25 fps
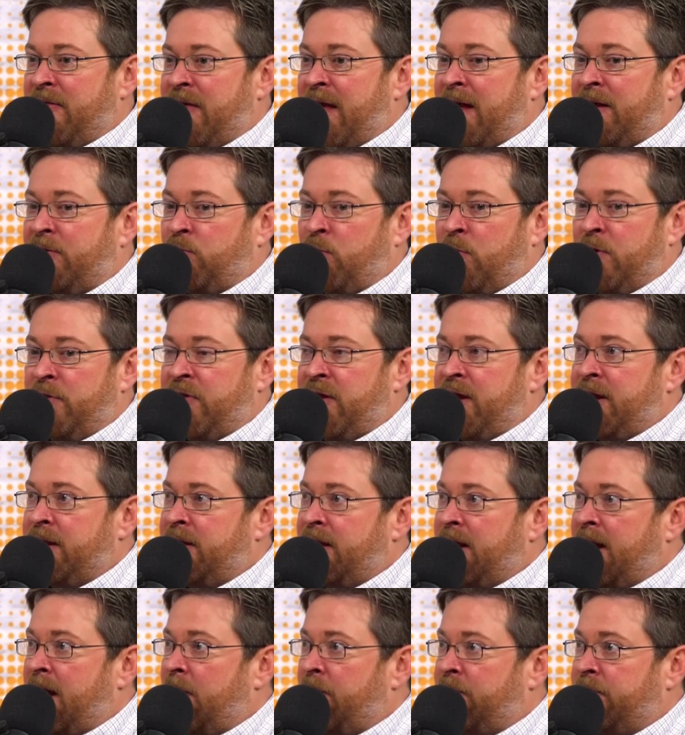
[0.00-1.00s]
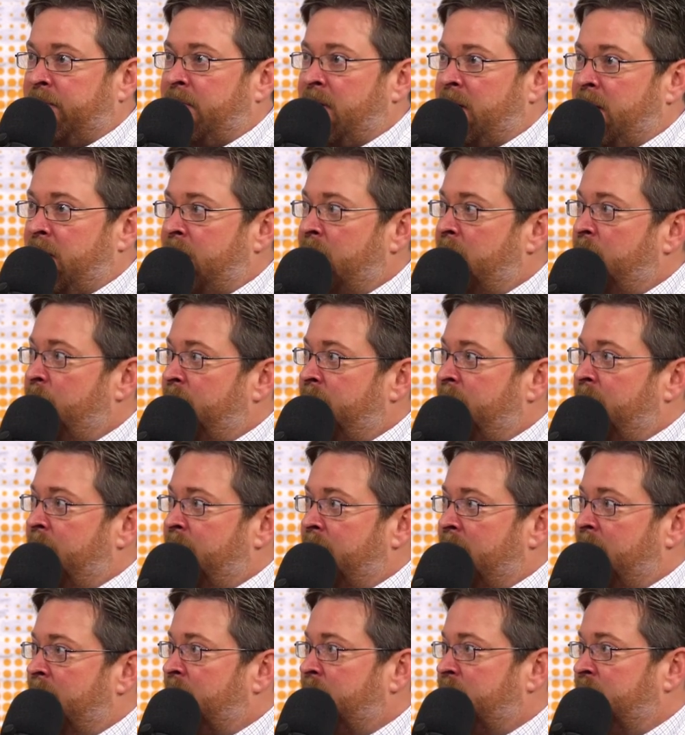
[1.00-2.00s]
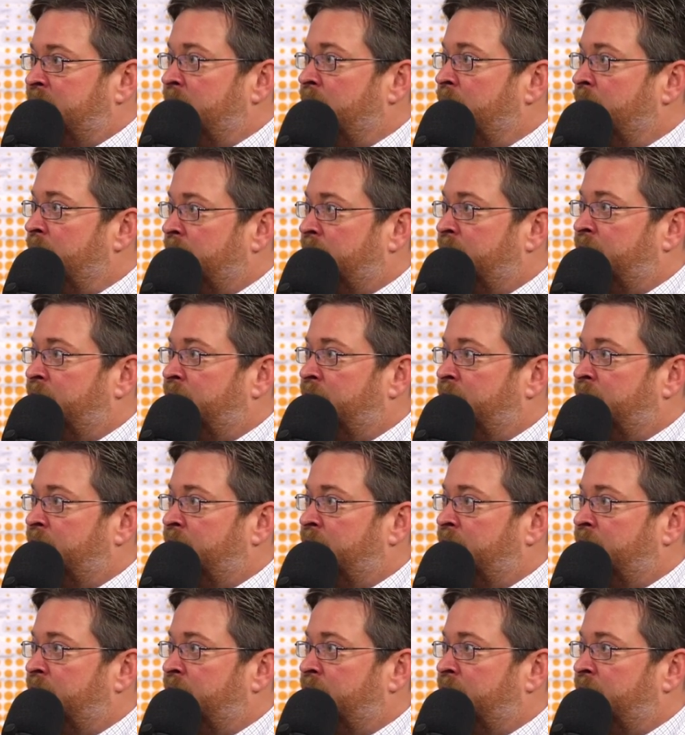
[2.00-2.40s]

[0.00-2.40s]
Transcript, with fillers: that's one thing that I was going to do within the next year,